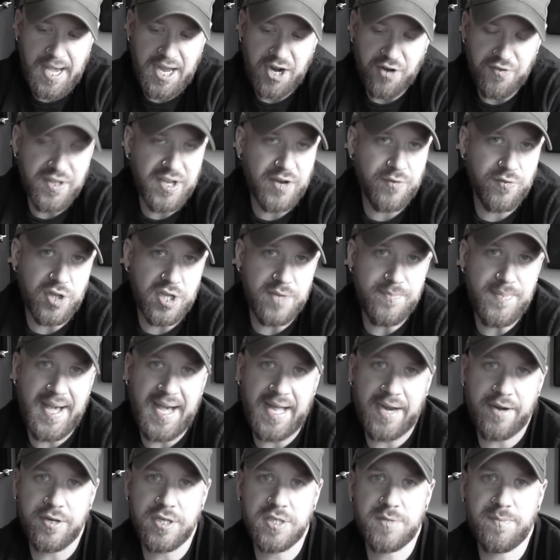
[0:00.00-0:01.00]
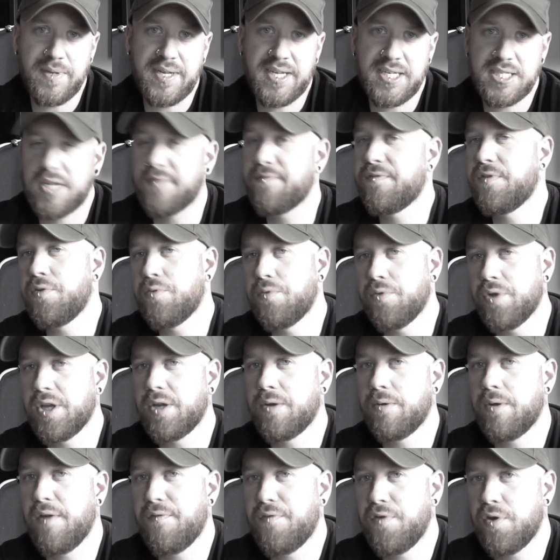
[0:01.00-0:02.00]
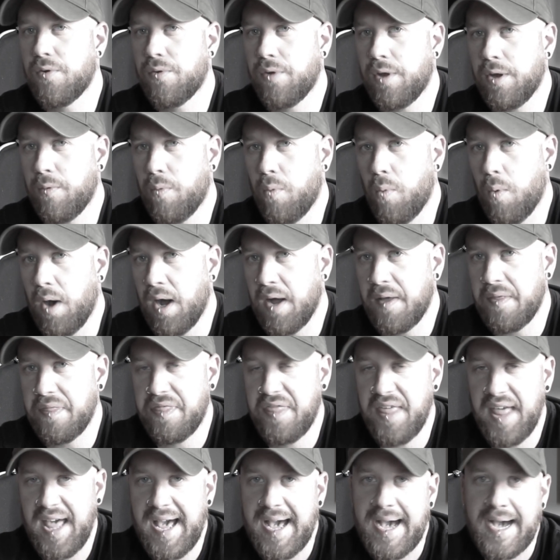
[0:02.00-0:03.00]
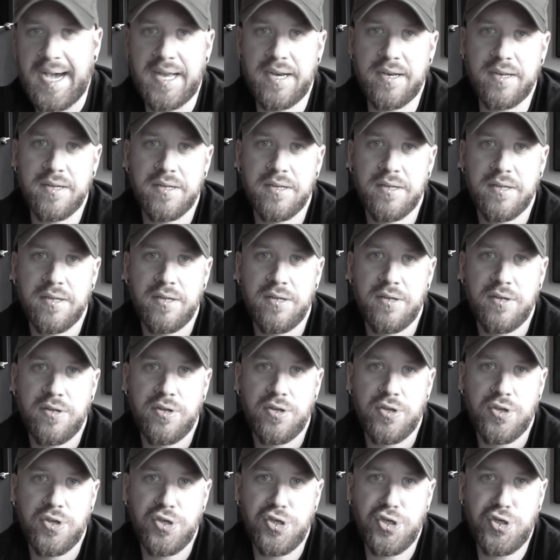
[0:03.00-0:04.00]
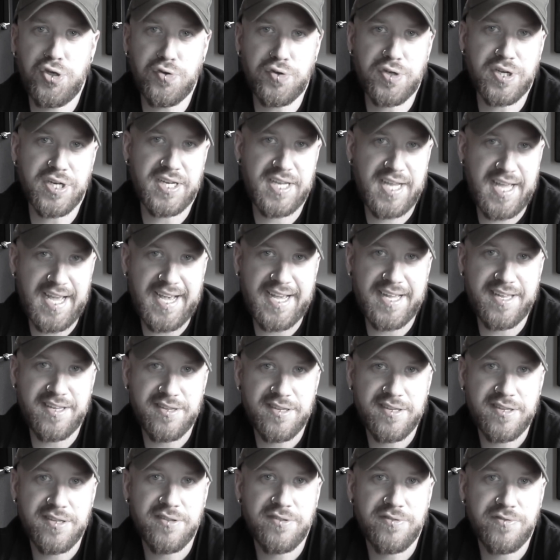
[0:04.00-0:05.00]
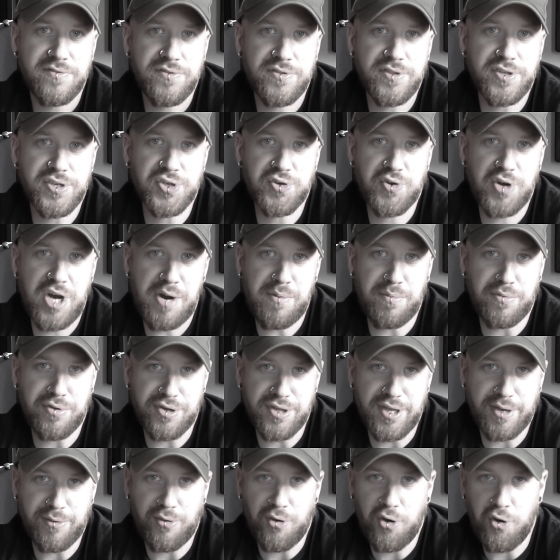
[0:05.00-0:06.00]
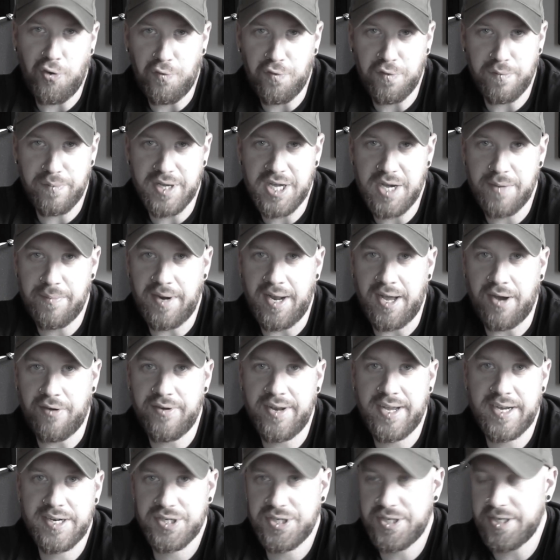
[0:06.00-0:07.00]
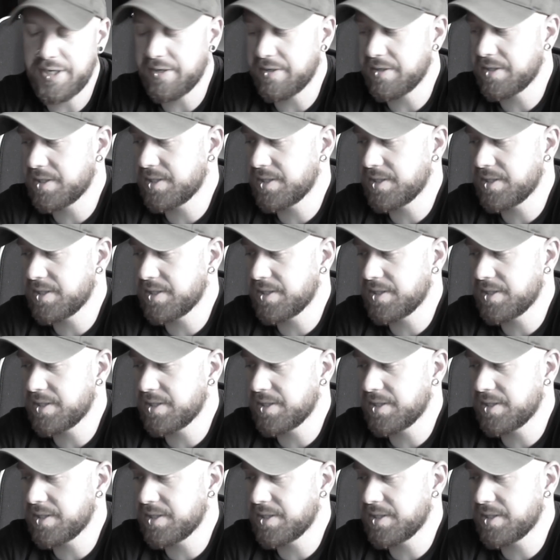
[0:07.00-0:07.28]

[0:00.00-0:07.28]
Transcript: I don't think it really matters, because if you really want that, you could get the Scrambler that will hopefully be coming out next year.